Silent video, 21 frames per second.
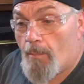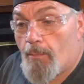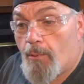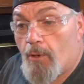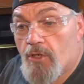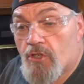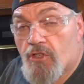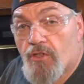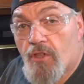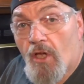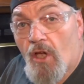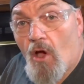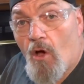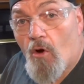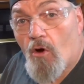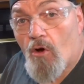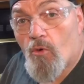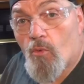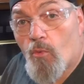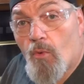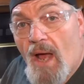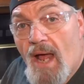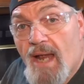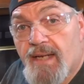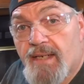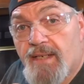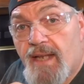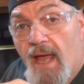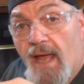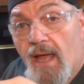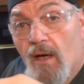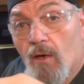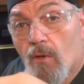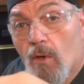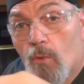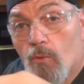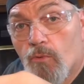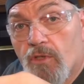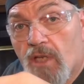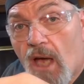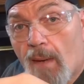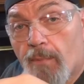push the card right down
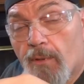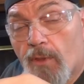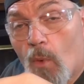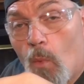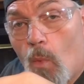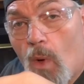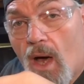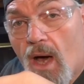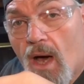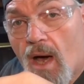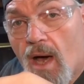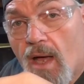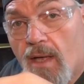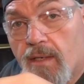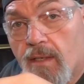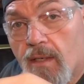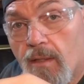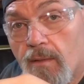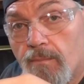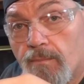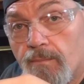on top of the wad